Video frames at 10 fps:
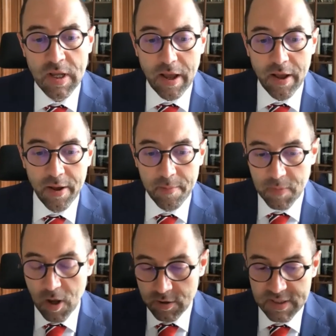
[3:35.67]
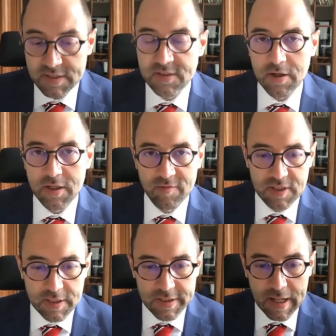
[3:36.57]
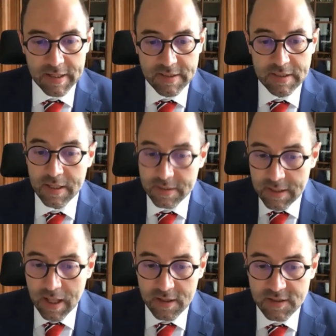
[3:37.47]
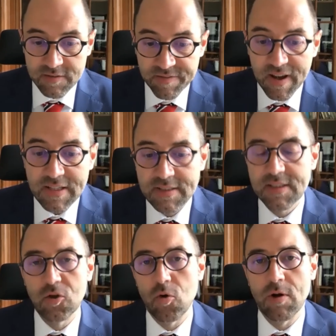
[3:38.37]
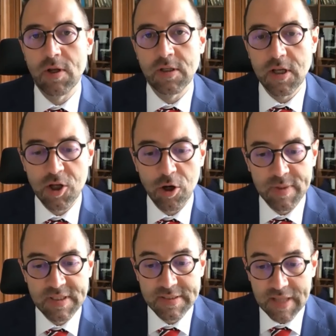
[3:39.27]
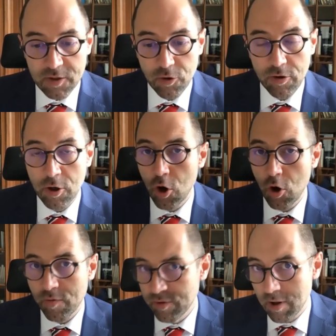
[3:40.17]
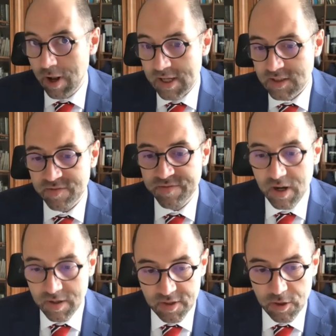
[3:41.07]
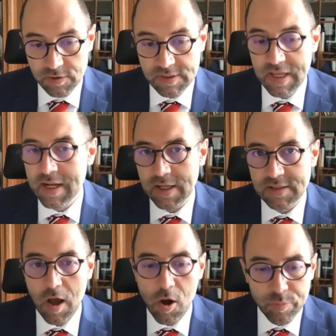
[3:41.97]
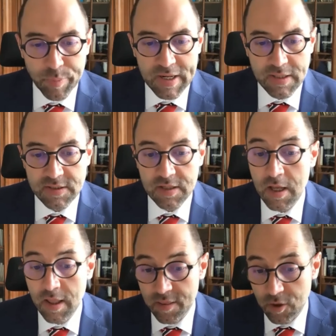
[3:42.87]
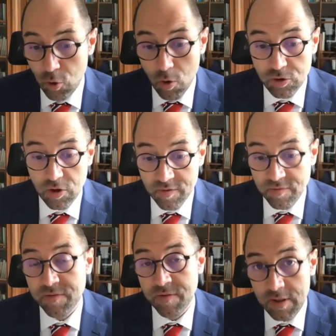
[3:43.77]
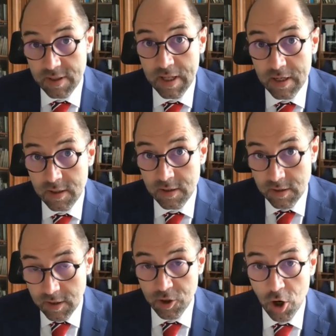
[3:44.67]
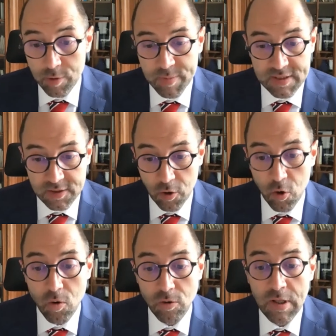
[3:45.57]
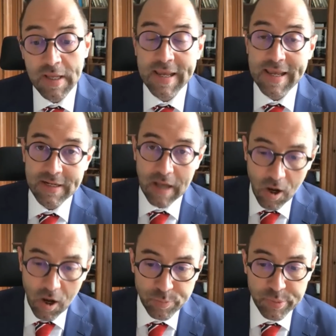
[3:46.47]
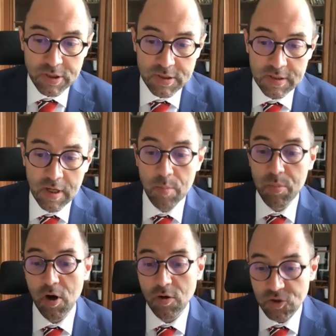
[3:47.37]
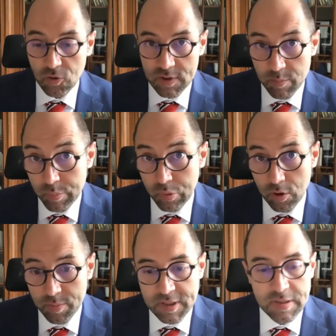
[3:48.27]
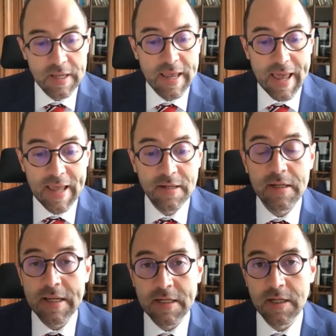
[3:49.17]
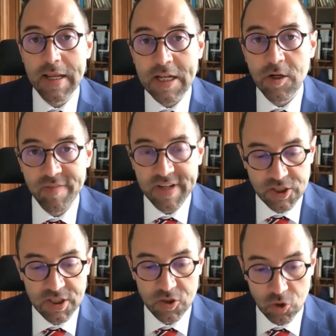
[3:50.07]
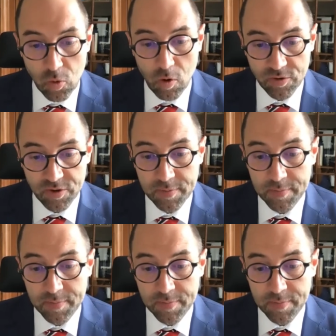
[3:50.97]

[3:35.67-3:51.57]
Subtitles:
on this side of the Atlantic, Canada's fastest growing economic sector. Over the last 5 years, it has outpaced the growth of the Canadian economy as a whole in output, but also in employment and in innovation growth.